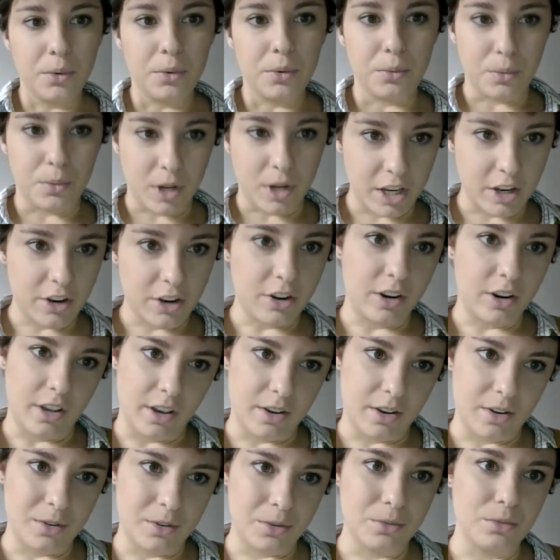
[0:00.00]
1 year
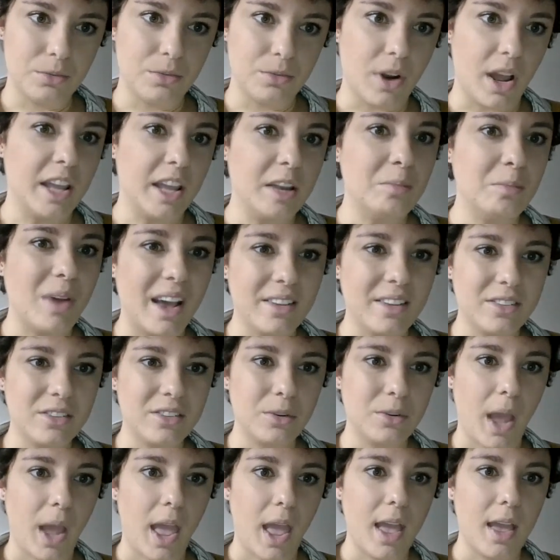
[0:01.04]
ago, Ryan passed
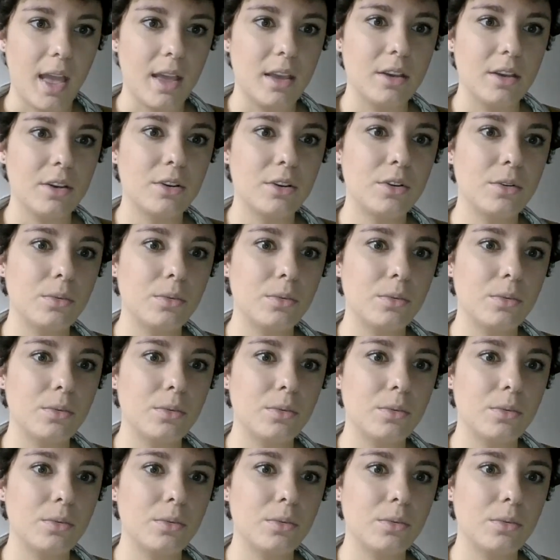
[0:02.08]
away.